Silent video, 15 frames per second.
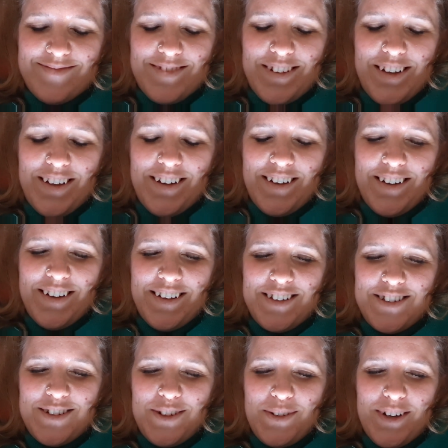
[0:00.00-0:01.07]

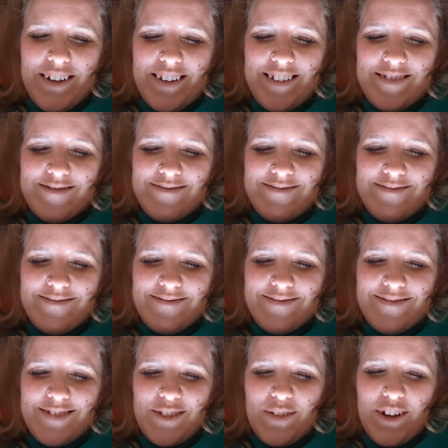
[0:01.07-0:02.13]
Let's do it.
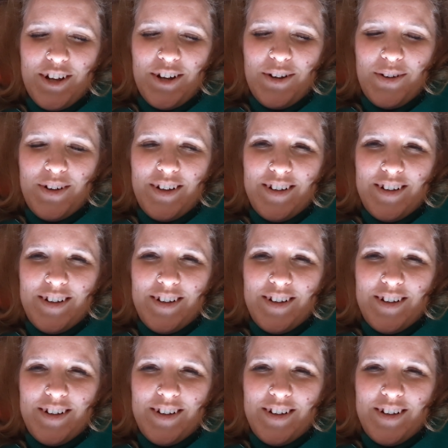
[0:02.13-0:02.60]
Let's fucking do